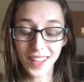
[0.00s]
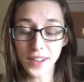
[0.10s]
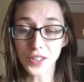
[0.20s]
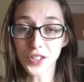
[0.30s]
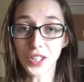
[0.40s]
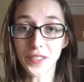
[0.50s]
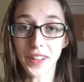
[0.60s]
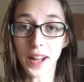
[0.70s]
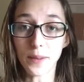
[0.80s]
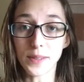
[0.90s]
I shared
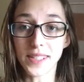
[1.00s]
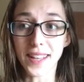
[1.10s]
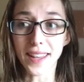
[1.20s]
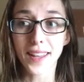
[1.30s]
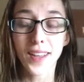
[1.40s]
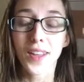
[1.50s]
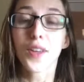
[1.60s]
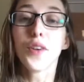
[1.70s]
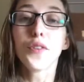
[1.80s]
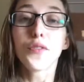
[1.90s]
that I was like
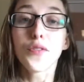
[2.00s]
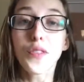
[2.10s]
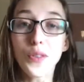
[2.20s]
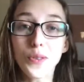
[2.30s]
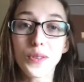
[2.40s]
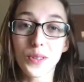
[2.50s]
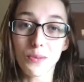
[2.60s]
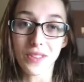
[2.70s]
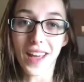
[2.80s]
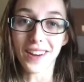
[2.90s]
fueled
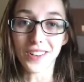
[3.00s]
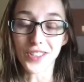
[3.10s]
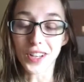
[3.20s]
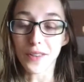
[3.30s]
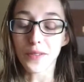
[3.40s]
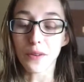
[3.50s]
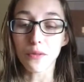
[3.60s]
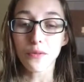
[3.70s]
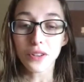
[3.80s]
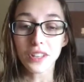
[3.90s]
with energy. I felt
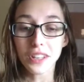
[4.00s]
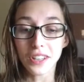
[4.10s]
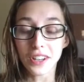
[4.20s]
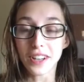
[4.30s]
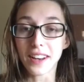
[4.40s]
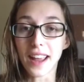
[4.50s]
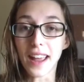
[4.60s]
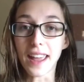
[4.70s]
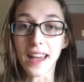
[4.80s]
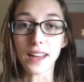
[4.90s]
really good.
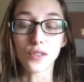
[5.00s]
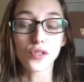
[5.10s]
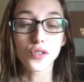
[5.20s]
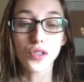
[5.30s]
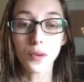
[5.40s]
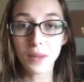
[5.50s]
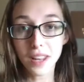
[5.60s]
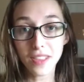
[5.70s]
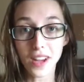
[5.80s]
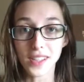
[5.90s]
I had so
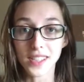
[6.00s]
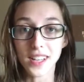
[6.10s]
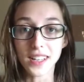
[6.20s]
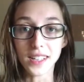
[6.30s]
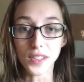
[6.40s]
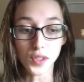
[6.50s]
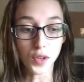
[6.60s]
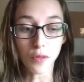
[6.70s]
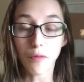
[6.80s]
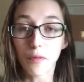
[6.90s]
many thoughts and ideas
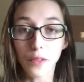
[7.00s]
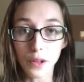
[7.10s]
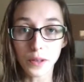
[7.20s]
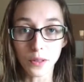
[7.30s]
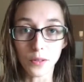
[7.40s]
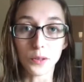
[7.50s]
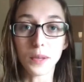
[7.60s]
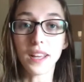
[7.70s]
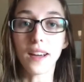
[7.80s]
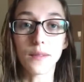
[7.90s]
flowing through
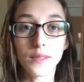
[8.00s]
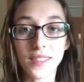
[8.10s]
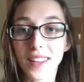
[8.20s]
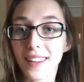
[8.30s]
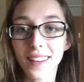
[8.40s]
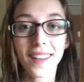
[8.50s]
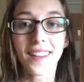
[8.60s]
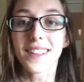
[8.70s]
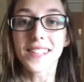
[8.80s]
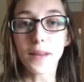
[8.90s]
me. I was like
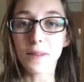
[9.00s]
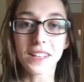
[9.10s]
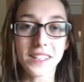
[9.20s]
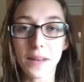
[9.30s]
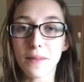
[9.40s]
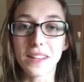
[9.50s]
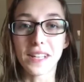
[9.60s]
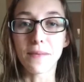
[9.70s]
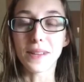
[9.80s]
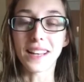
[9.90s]
typing and typing and
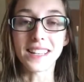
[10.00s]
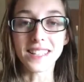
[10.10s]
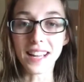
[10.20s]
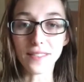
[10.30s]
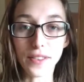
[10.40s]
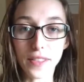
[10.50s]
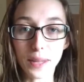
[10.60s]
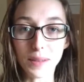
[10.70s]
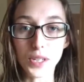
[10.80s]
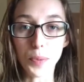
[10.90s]
typing, and I didn't have to
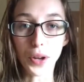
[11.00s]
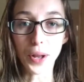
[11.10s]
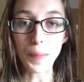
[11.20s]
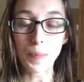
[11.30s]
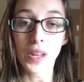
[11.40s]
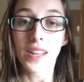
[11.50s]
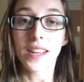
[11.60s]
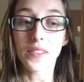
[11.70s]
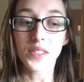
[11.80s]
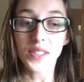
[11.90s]
think much about it.
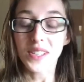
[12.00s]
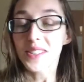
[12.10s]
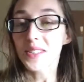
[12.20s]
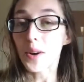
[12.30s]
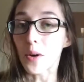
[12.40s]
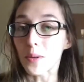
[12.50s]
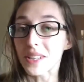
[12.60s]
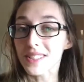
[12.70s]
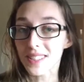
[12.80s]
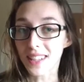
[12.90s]
Now, this isn't
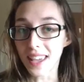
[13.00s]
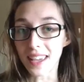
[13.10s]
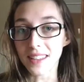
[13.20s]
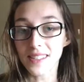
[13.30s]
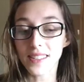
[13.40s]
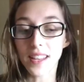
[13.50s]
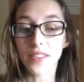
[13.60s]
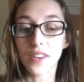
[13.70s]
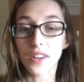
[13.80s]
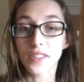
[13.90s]
always the case,
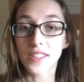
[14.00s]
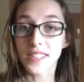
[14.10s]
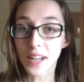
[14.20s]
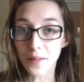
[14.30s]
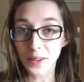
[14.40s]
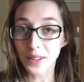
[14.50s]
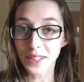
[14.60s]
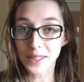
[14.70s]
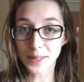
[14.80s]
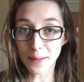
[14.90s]
and there's
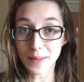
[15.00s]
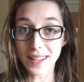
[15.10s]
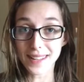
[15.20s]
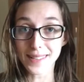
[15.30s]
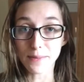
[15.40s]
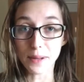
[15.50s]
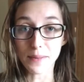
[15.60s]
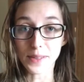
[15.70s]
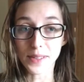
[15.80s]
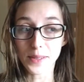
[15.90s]
definitely some days in my
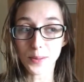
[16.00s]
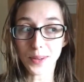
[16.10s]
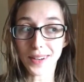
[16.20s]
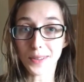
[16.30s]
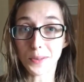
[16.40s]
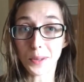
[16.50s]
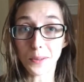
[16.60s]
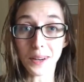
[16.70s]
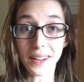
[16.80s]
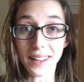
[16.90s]
business where I don't want
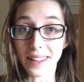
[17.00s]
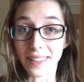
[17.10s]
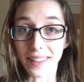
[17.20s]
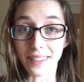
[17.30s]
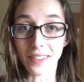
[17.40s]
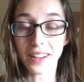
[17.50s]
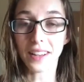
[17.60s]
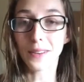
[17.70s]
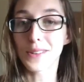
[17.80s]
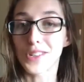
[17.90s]
to write anything, right?
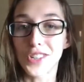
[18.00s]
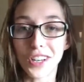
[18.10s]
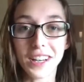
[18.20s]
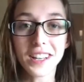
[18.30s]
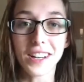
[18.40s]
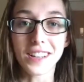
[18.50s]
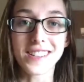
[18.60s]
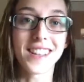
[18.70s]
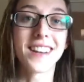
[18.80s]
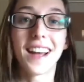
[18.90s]
I don't want to share any
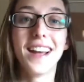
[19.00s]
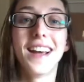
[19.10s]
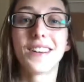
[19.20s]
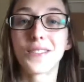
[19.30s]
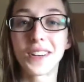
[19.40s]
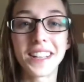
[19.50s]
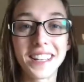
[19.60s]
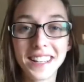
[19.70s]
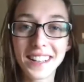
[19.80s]
content. I don't want to get